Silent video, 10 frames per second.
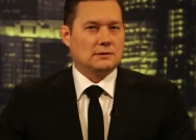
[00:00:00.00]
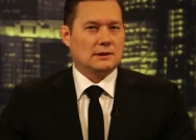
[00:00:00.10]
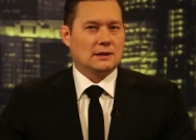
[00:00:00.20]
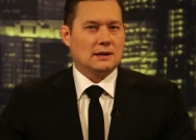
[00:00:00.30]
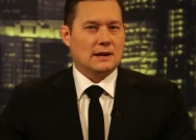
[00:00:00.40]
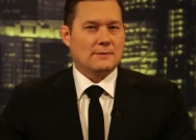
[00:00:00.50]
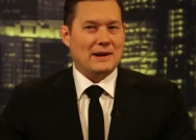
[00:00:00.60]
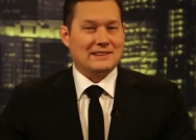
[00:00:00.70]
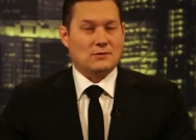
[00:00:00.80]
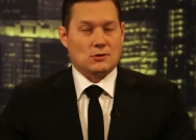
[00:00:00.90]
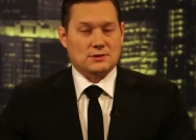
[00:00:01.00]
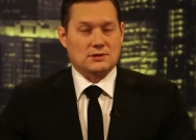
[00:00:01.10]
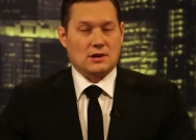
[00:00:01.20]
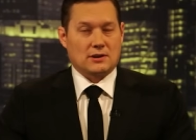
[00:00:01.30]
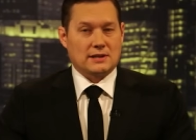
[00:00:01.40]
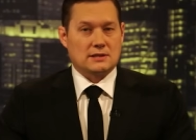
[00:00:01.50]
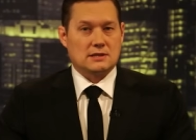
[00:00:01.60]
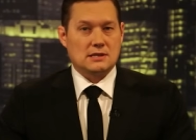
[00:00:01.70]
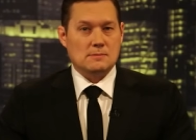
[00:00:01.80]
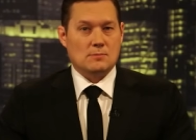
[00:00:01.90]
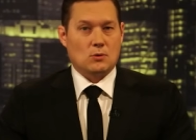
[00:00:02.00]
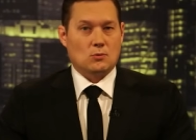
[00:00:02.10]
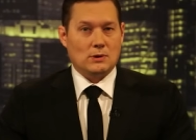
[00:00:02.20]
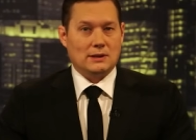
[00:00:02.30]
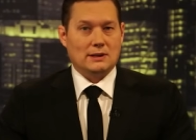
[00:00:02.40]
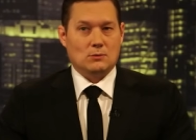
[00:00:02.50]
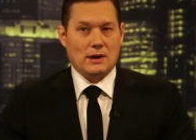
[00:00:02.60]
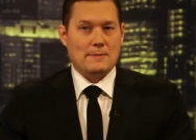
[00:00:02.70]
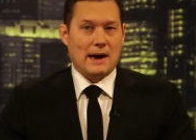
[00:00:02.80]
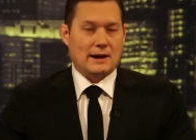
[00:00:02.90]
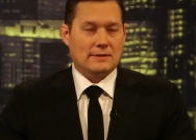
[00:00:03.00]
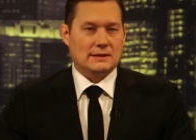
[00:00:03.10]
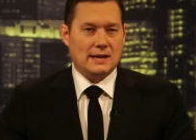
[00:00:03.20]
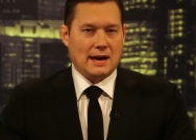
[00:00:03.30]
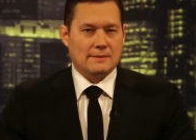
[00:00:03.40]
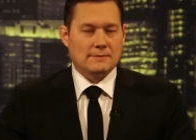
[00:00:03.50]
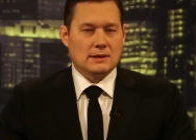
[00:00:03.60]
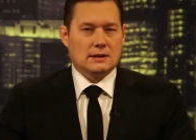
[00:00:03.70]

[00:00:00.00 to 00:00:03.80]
Uh, in fact, of course, started as Steamboat Willie way back in the day.